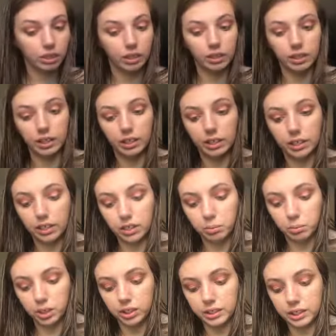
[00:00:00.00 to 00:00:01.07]
Then I'm
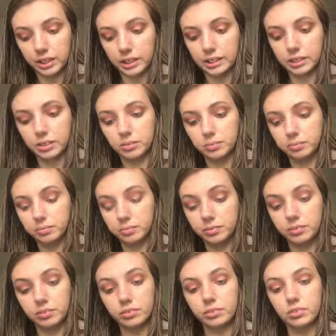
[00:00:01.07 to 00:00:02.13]
gonna take
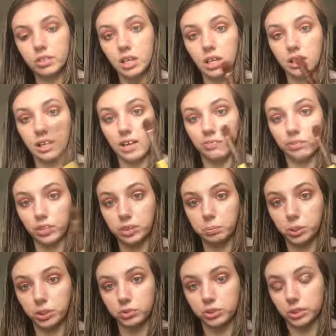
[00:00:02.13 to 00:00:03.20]
that first
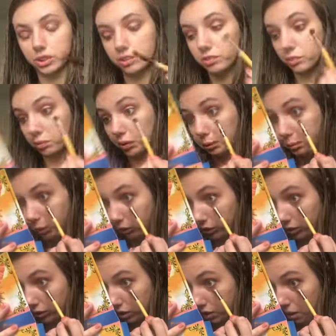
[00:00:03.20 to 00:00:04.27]
brush we used for
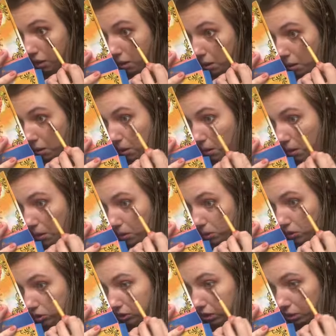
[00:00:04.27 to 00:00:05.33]
Rebirth and
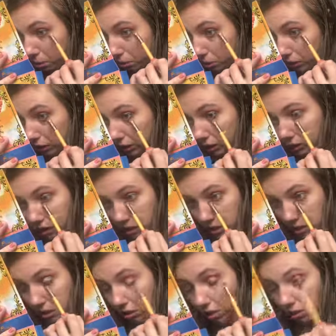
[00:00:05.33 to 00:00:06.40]
just kind of
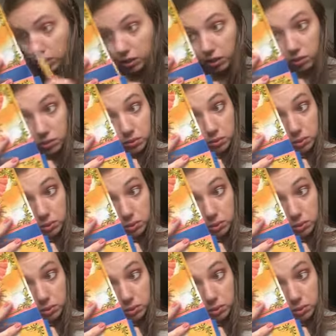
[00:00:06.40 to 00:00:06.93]
blend it all out.